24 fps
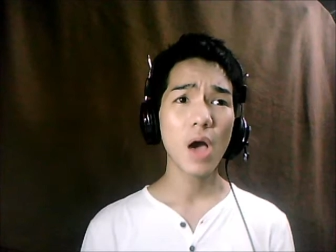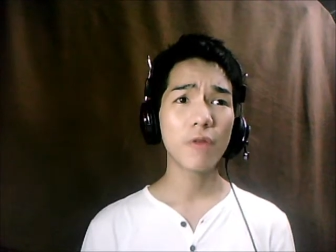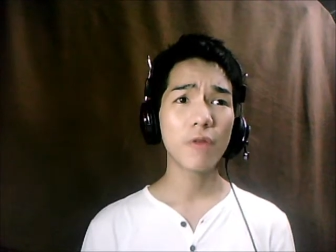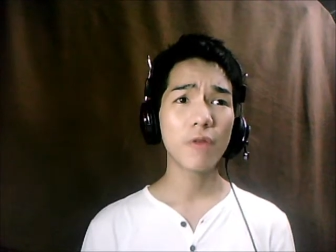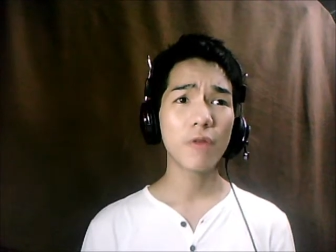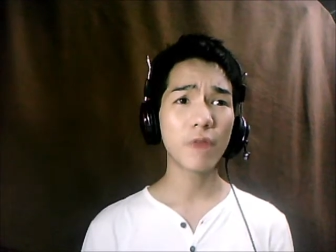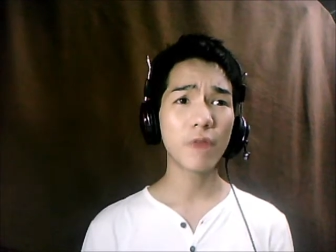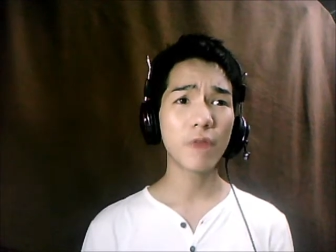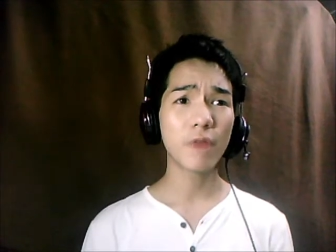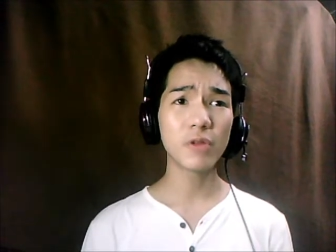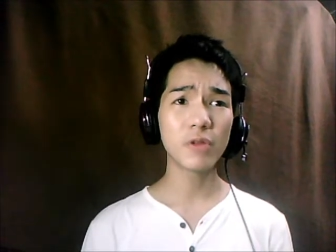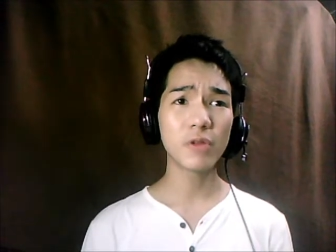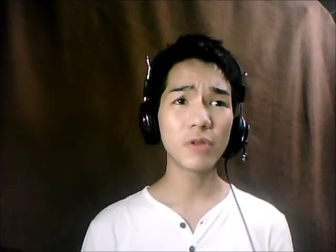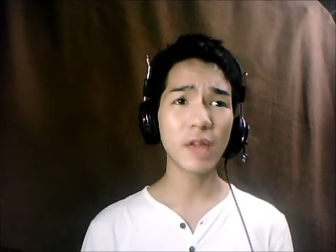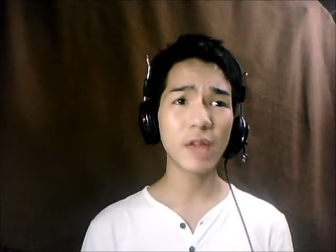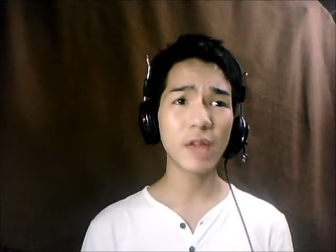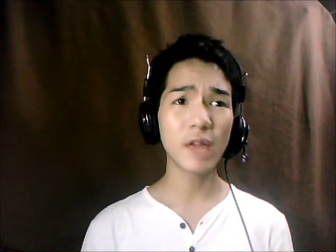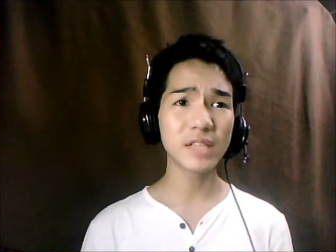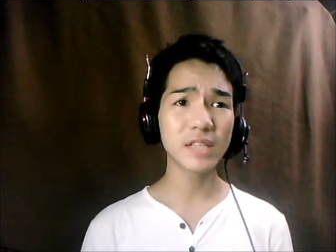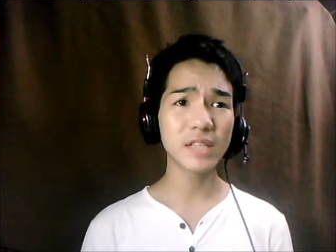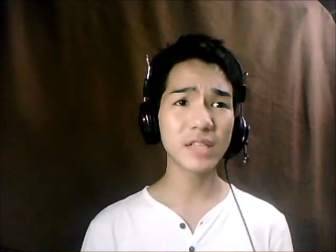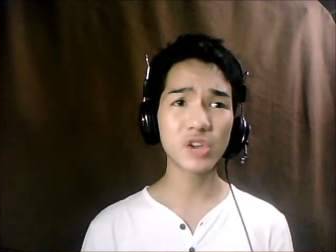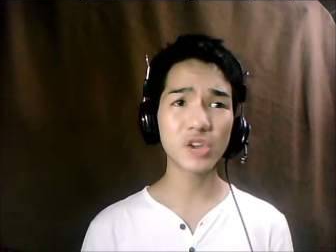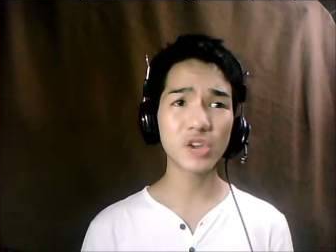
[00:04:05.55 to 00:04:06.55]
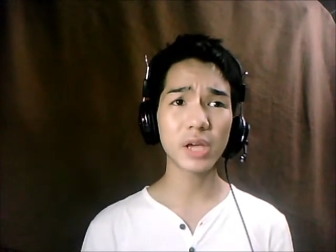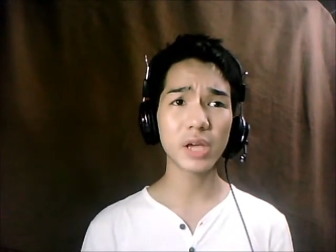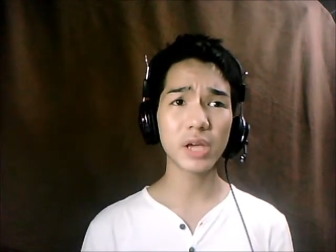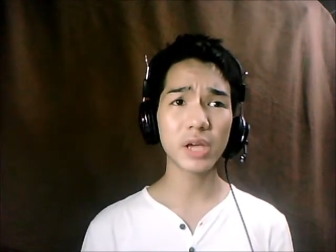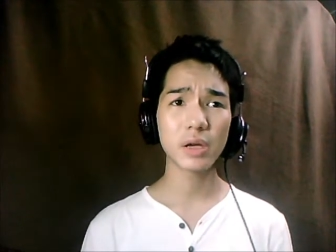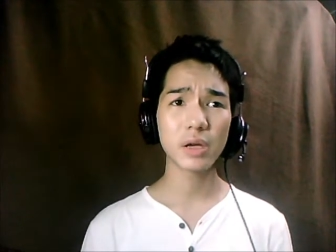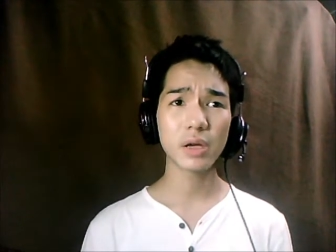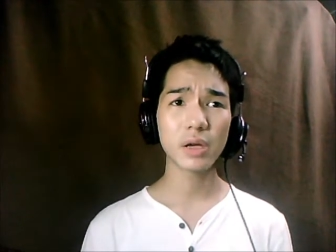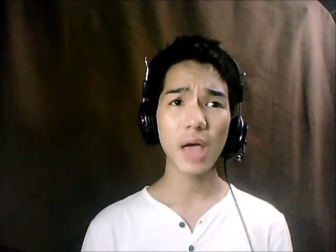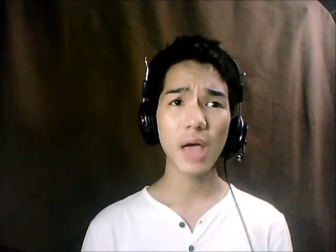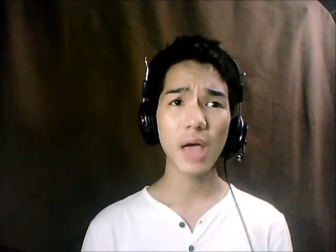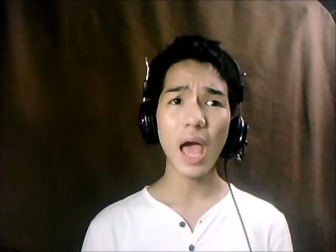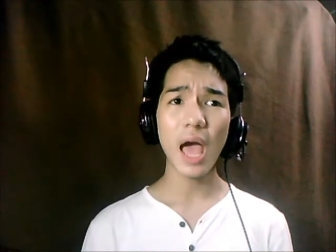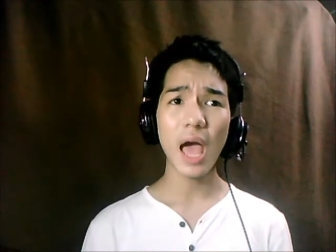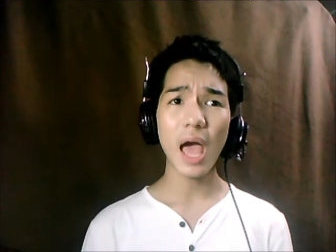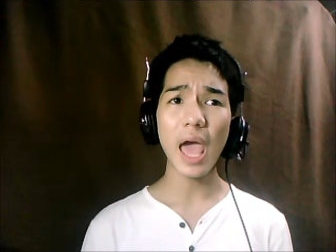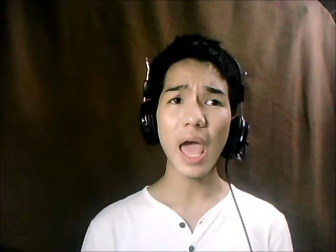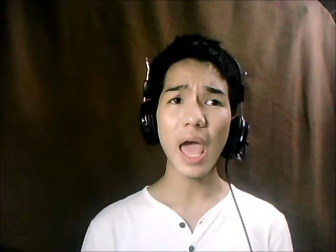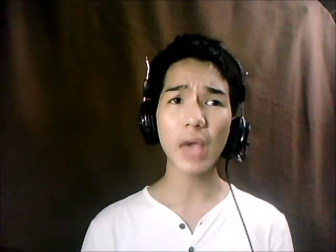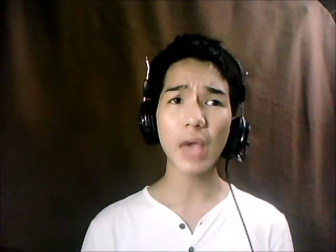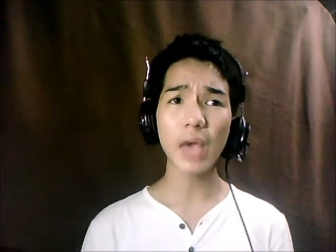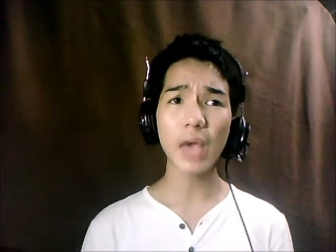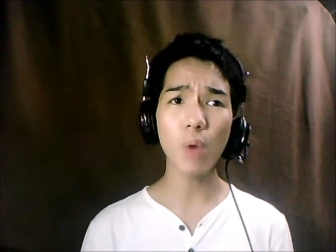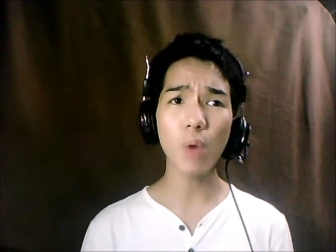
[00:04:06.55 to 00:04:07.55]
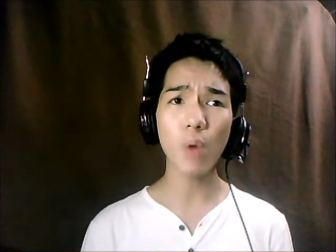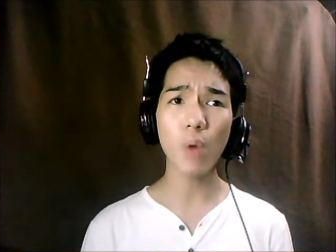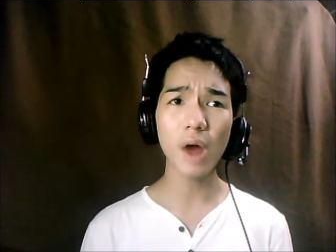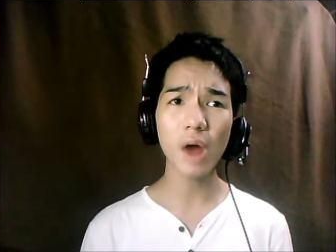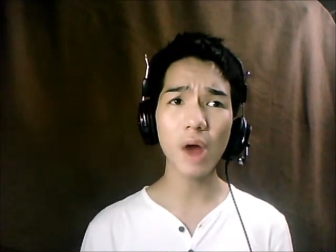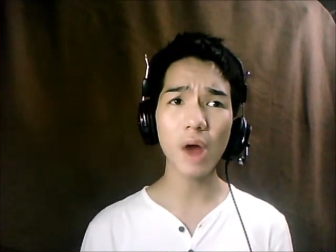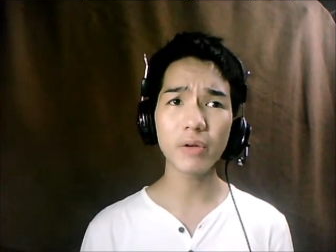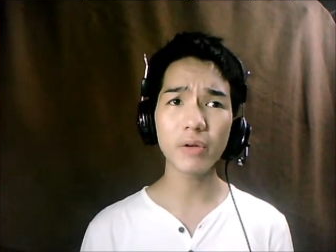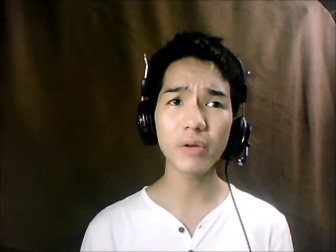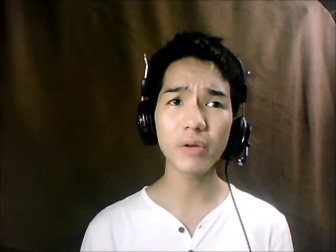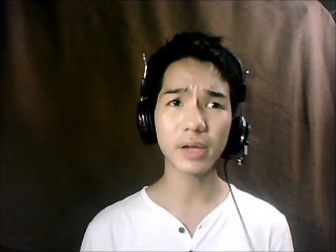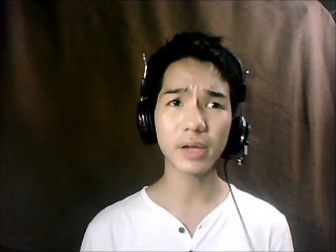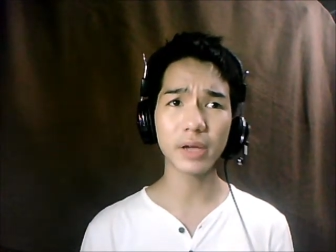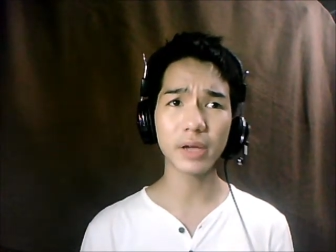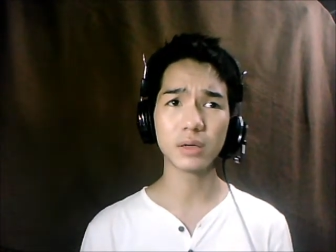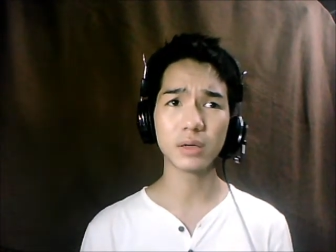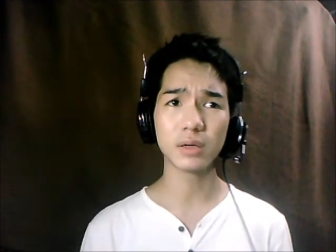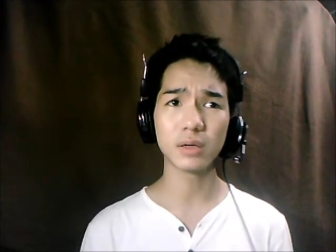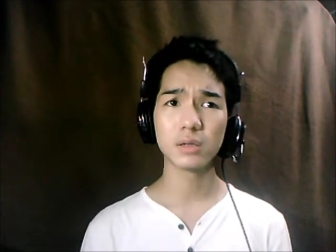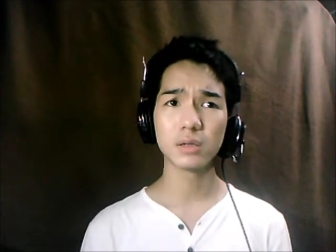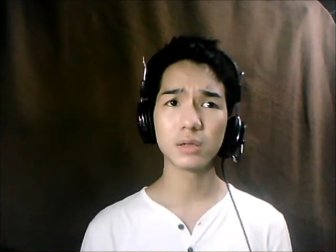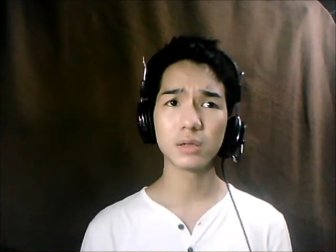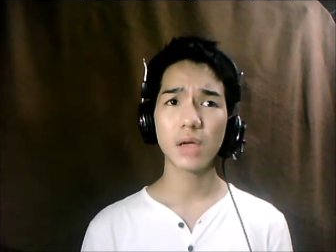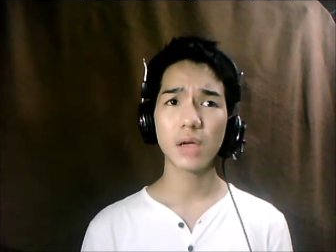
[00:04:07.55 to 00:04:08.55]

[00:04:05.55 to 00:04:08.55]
fraudulently acquiring